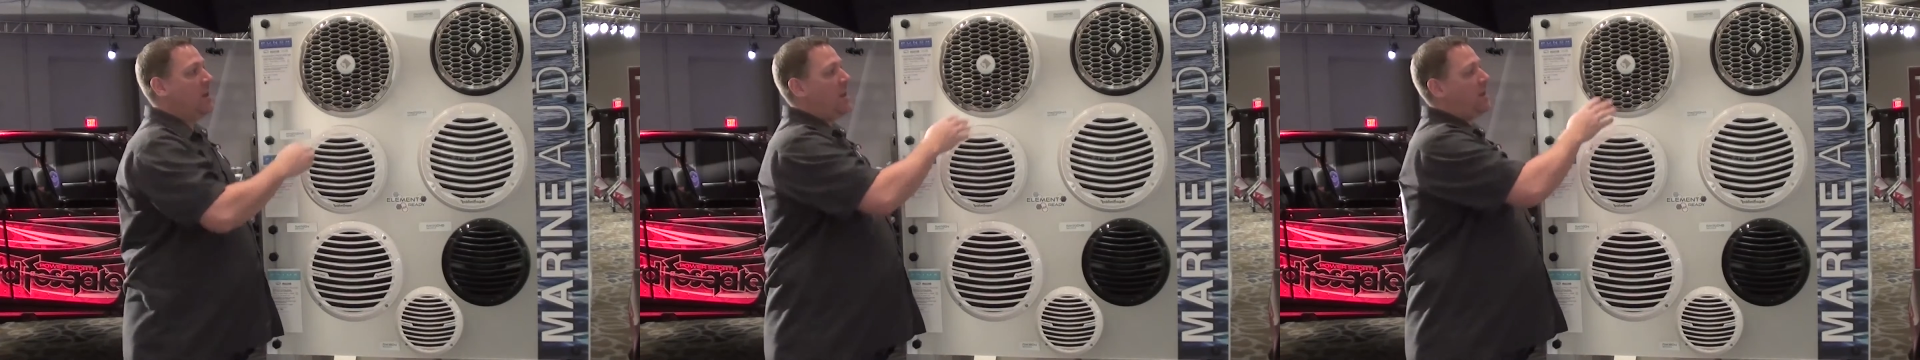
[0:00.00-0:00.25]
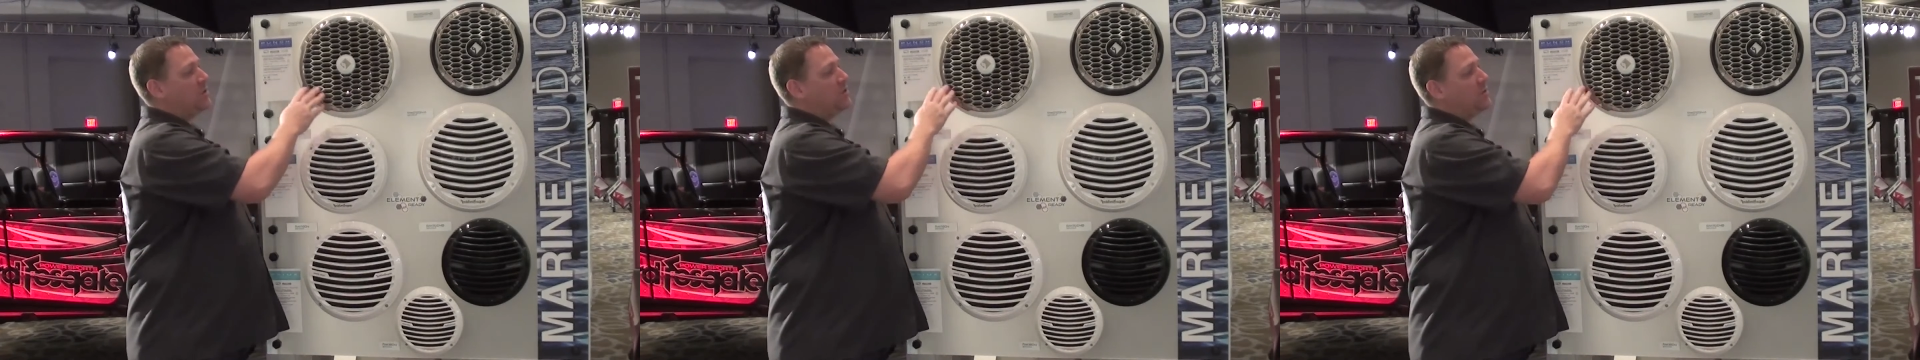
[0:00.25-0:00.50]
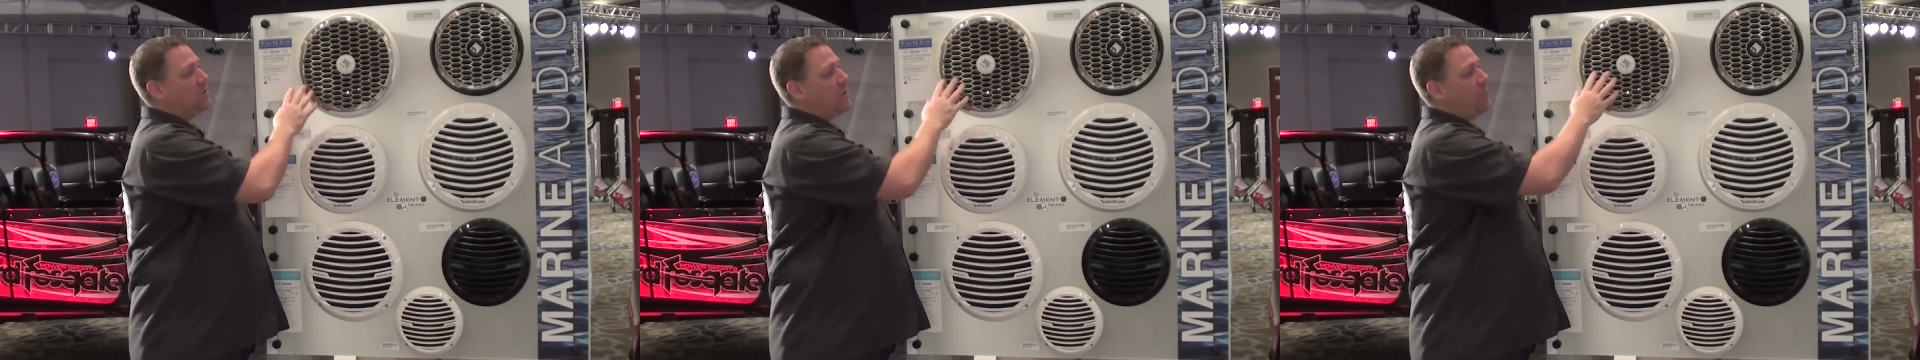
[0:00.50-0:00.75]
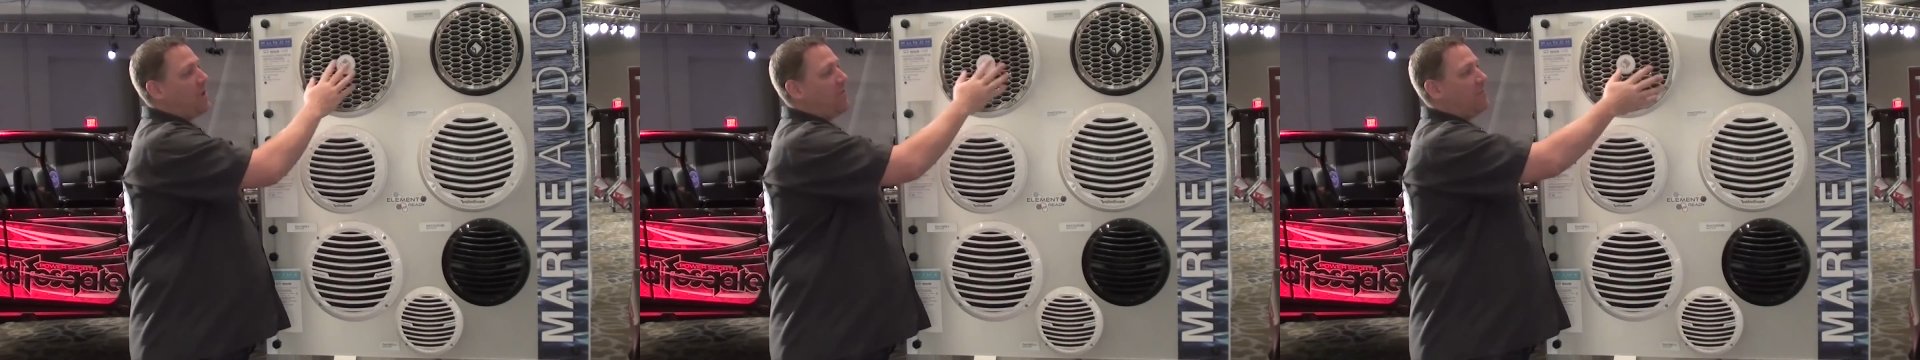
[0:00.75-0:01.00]
And as you can
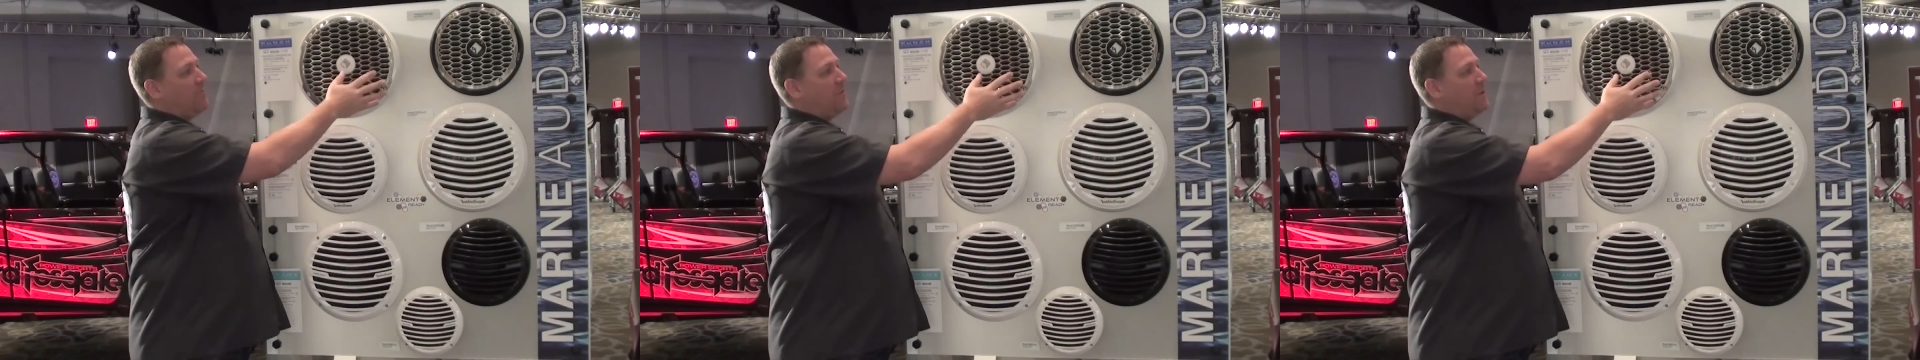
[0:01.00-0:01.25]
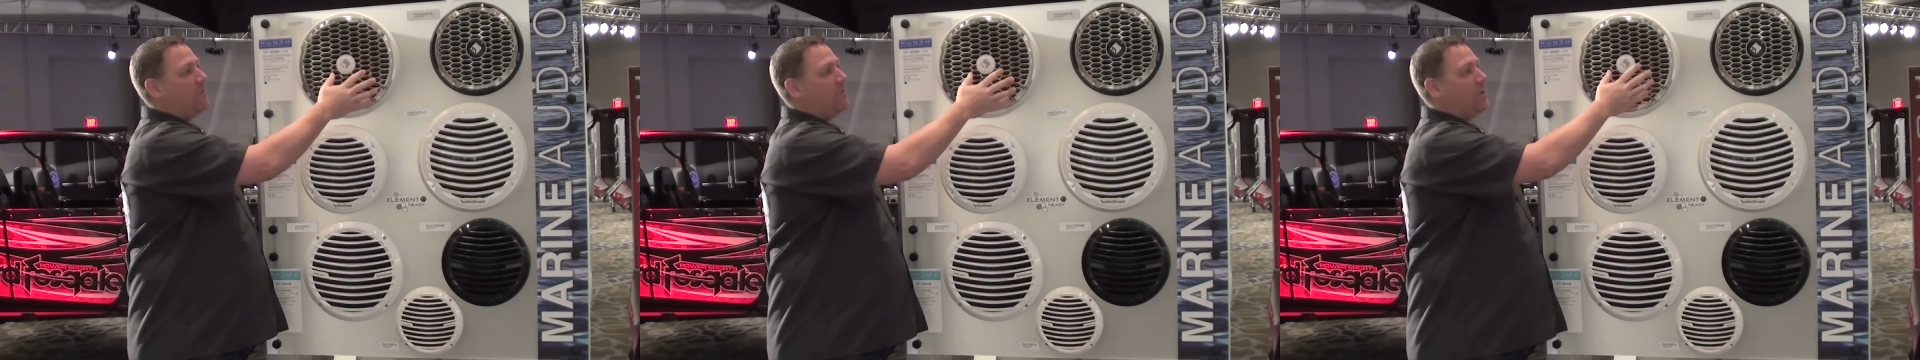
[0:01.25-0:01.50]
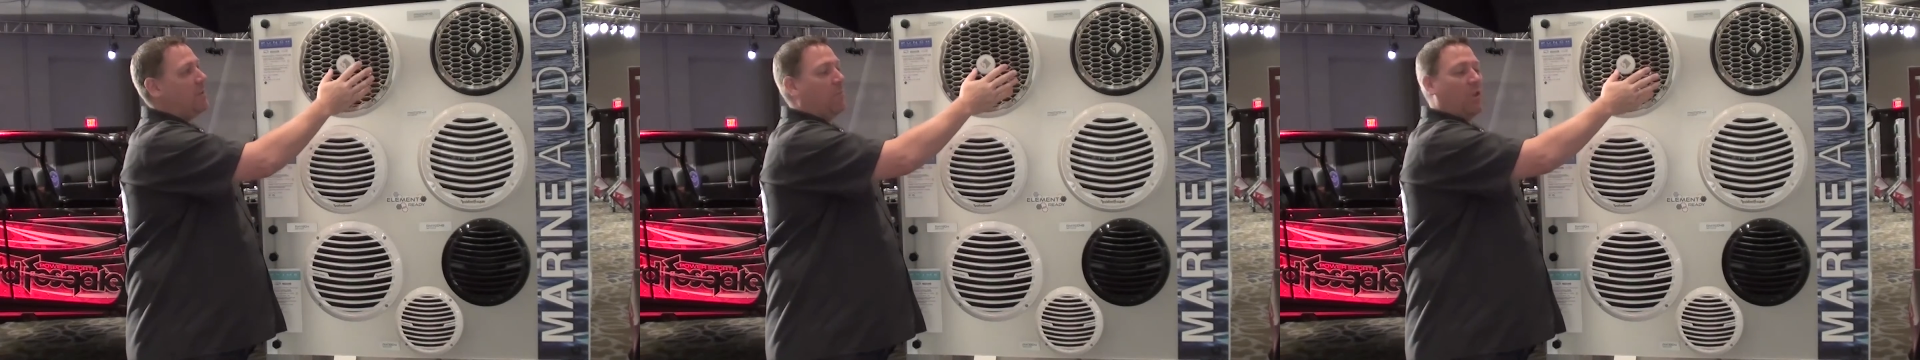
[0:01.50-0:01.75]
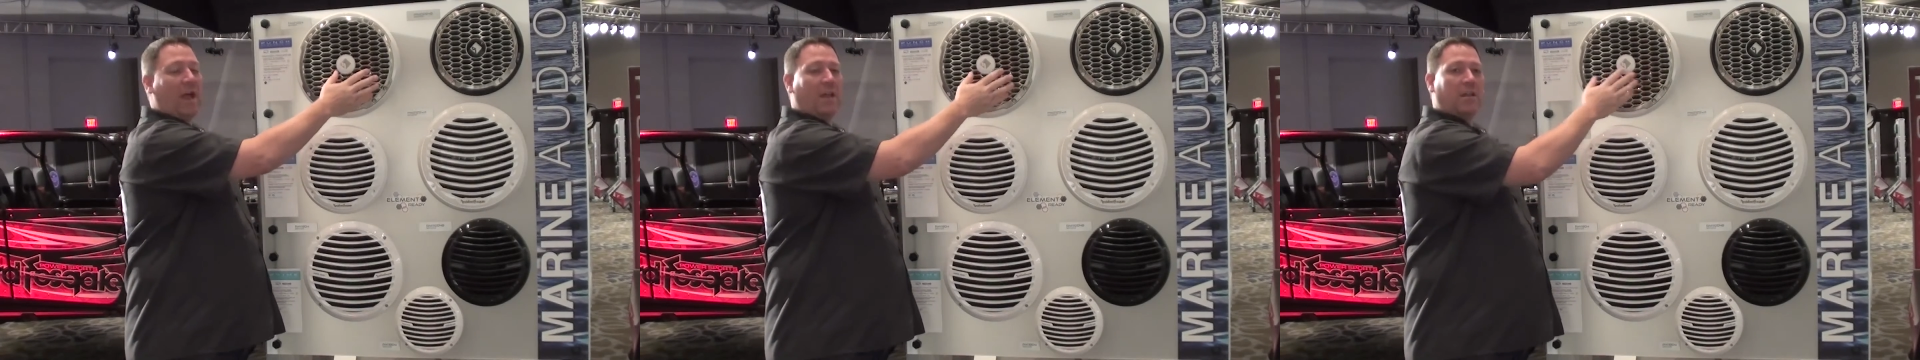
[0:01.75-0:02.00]
see, we have them available in
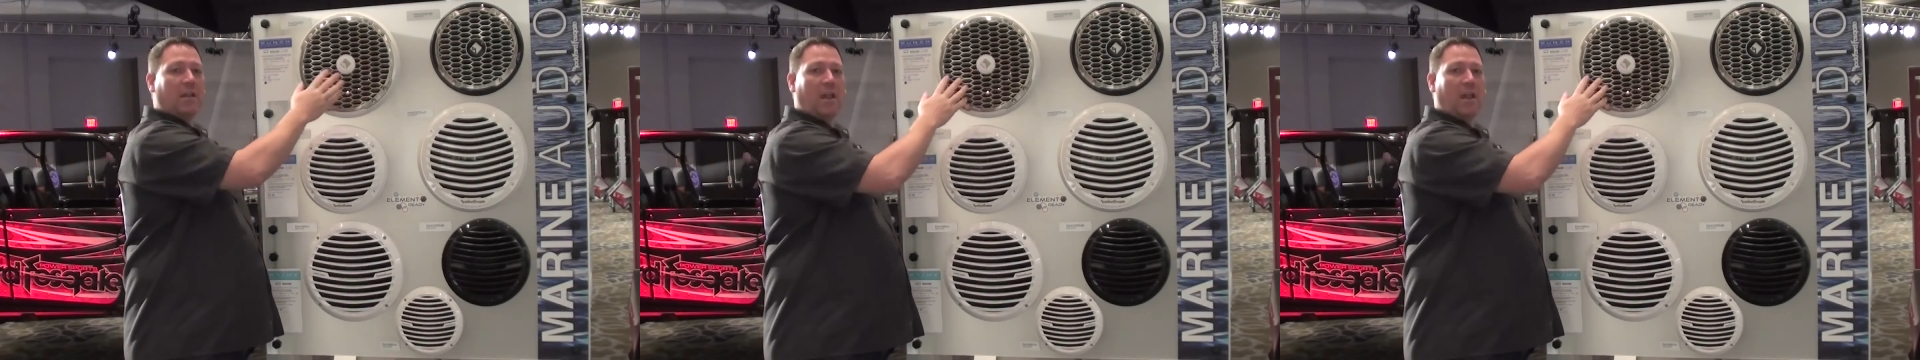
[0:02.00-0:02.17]
black